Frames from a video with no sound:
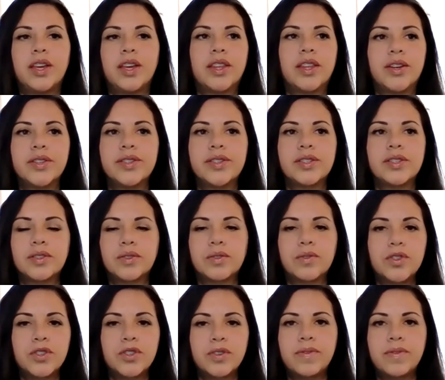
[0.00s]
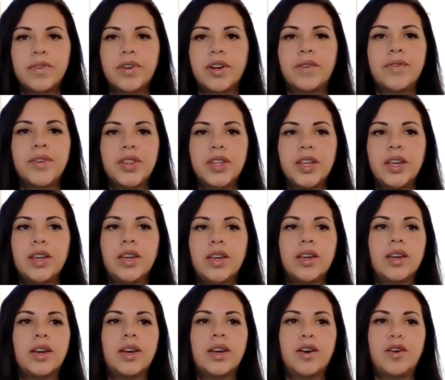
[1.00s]
there's a solution for everything.
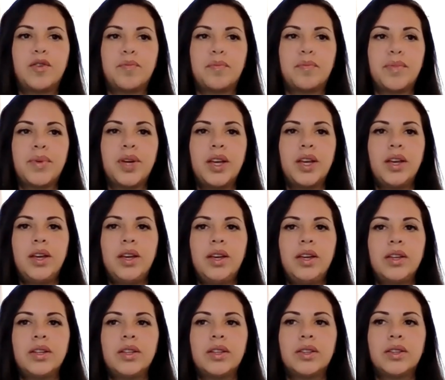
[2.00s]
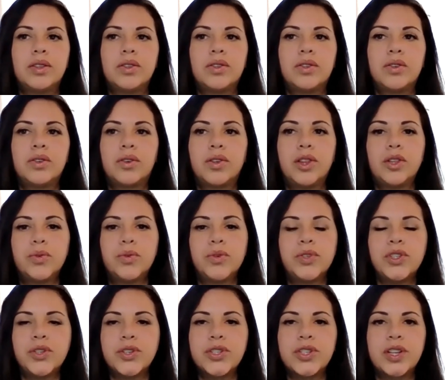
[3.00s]
Um, don't lose
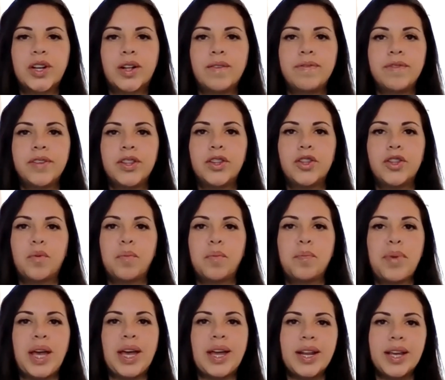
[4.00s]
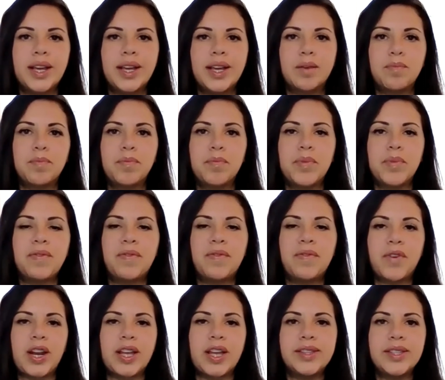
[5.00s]
yourself and don't panic and be
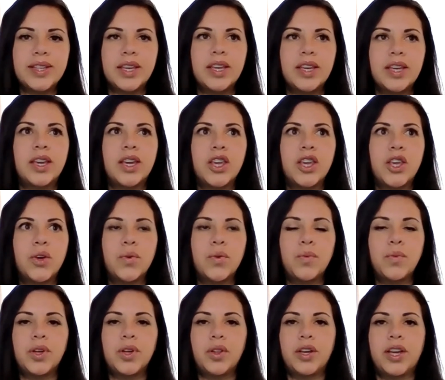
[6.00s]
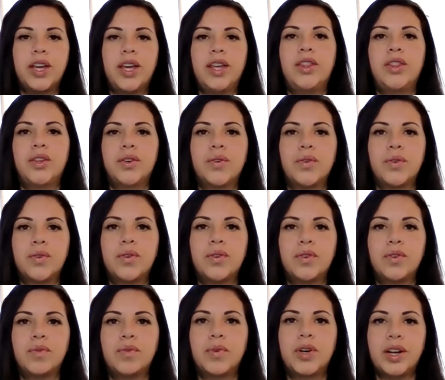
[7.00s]
frantic. You will get through
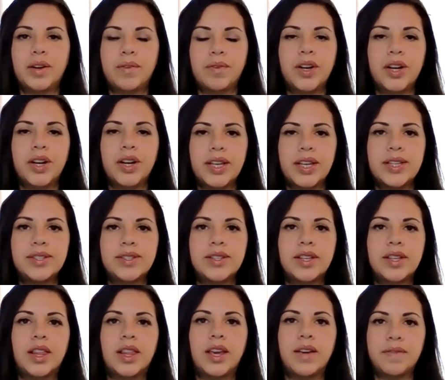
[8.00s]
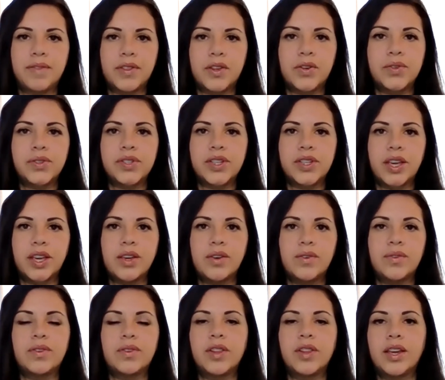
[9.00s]
whatever it is that life throws at
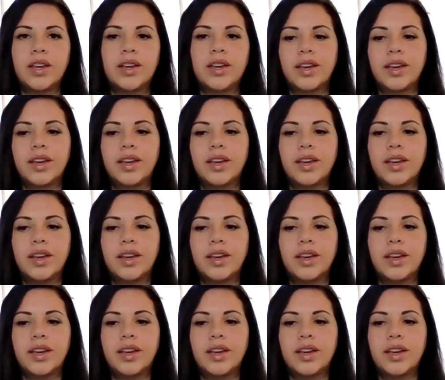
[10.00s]
you. Like,